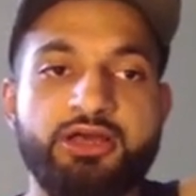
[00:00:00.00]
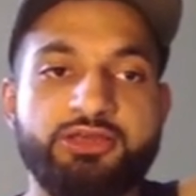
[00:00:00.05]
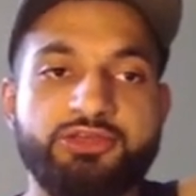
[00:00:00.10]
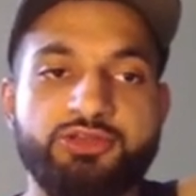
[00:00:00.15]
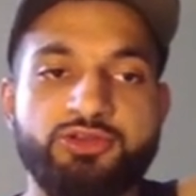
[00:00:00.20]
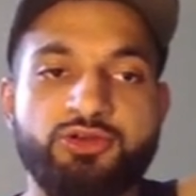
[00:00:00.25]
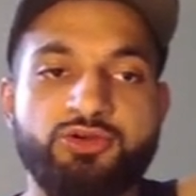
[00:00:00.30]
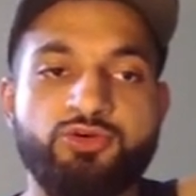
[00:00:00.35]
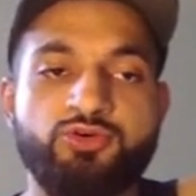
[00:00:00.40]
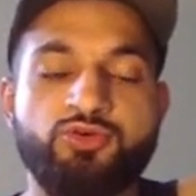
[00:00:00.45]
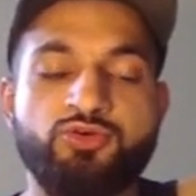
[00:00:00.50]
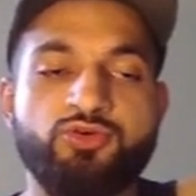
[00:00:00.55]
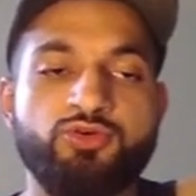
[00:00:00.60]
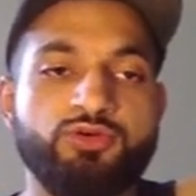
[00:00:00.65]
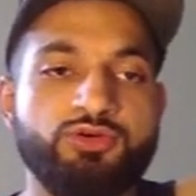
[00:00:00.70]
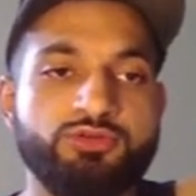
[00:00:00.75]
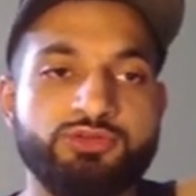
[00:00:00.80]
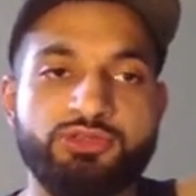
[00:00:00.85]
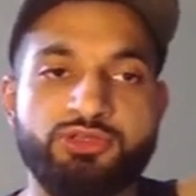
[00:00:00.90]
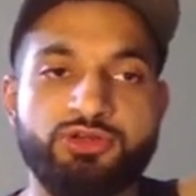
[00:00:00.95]
you know,
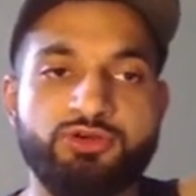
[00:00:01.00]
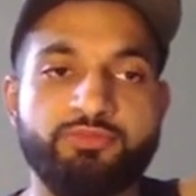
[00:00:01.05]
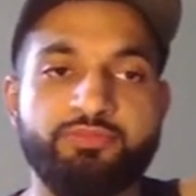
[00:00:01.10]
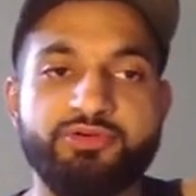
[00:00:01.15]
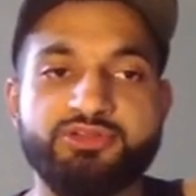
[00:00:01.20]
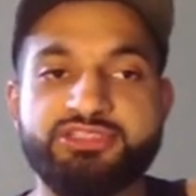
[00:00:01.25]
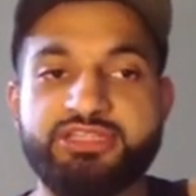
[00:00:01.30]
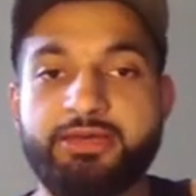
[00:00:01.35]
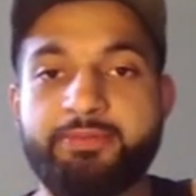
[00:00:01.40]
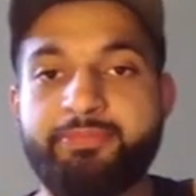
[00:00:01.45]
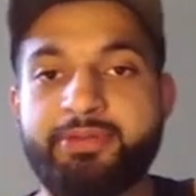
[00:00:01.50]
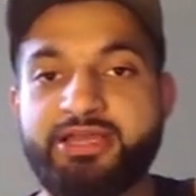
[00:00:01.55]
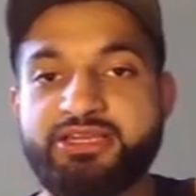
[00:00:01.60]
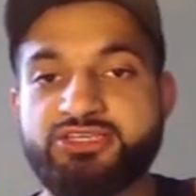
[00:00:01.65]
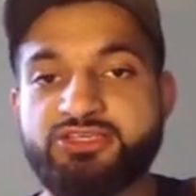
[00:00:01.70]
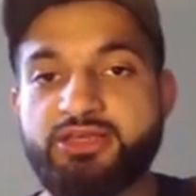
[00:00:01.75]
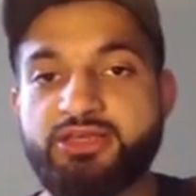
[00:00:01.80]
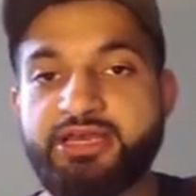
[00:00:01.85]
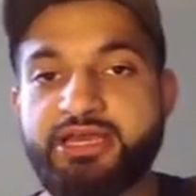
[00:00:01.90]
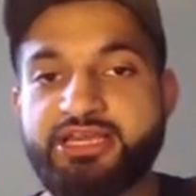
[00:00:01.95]
or, you know, puts that
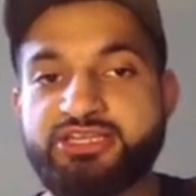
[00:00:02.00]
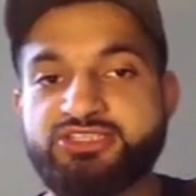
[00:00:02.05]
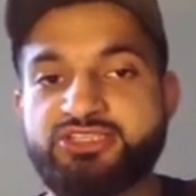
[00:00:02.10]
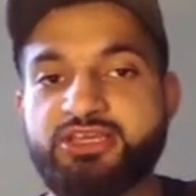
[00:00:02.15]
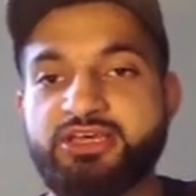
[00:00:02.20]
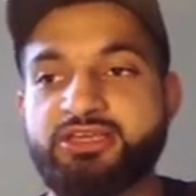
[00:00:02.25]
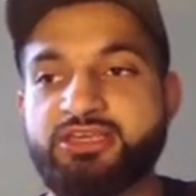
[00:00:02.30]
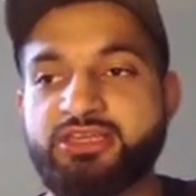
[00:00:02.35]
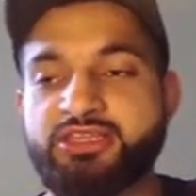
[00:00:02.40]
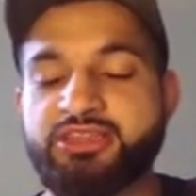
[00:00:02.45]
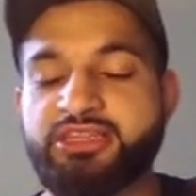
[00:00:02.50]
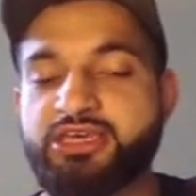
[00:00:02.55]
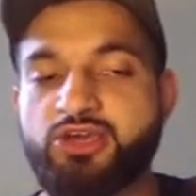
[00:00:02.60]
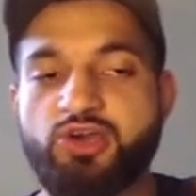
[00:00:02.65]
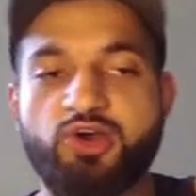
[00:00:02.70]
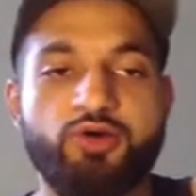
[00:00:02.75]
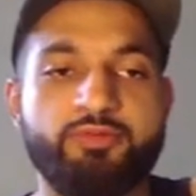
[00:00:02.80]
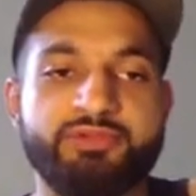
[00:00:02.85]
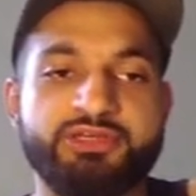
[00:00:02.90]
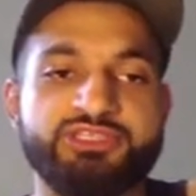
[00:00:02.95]
hashtag in their
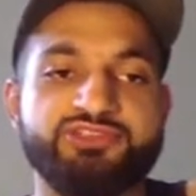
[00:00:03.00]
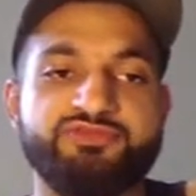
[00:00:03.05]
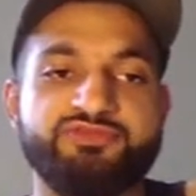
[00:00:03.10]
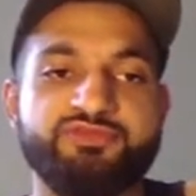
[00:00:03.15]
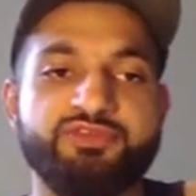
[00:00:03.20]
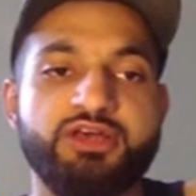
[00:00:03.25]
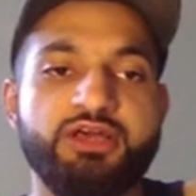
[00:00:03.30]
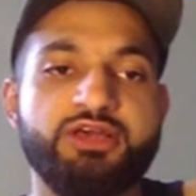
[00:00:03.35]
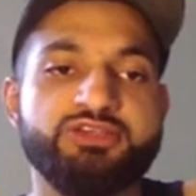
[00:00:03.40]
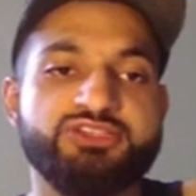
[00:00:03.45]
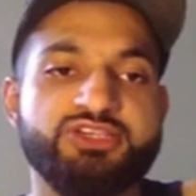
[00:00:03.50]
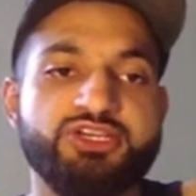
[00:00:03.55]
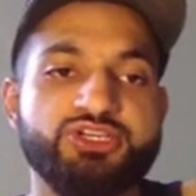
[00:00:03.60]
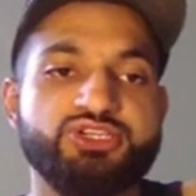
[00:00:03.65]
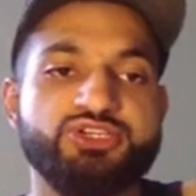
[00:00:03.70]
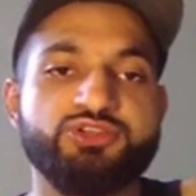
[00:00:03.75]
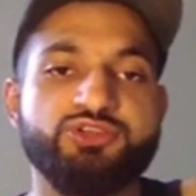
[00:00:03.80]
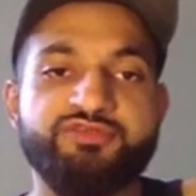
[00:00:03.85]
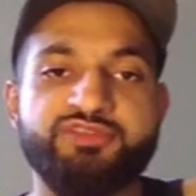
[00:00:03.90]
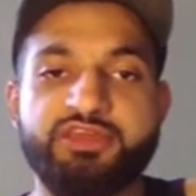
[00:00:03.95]
comments
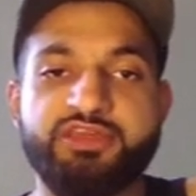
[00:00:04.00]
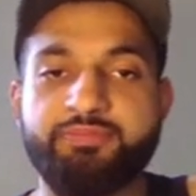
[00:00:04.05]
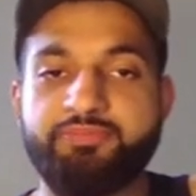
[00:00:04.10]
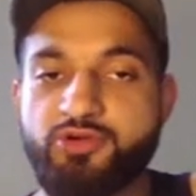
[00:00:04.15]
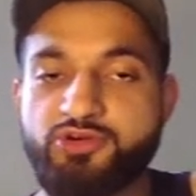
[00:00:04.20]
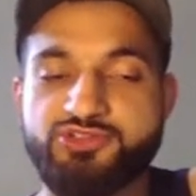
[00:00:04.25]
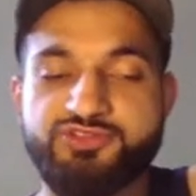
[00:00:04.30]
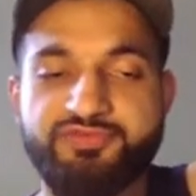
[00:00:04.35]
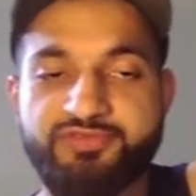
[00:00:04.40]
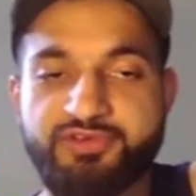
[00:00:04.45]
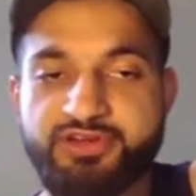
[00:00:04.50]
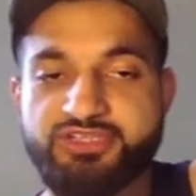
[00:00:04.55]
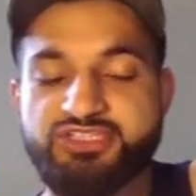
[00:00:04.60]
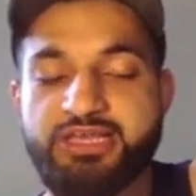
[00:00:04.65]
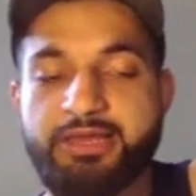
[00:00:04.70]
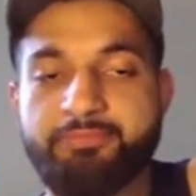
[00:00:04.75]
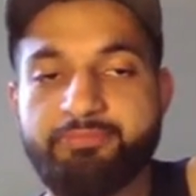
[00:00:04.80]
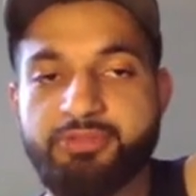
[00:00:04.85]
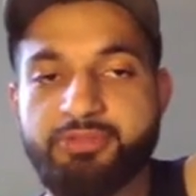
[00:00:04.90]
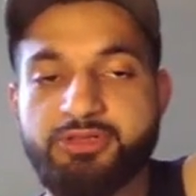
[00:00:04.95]
section of their post, for
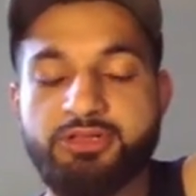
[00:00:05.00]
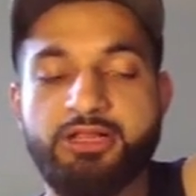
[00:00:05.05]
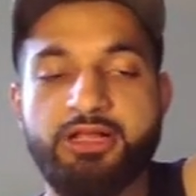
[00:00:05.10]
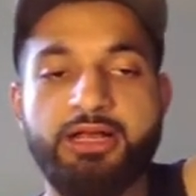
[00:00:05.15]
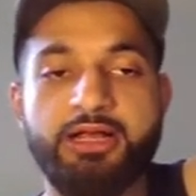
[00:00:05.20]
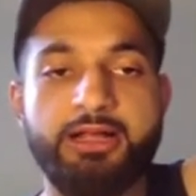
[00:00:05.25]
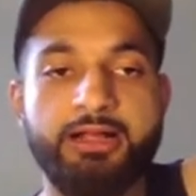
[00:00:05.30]
example,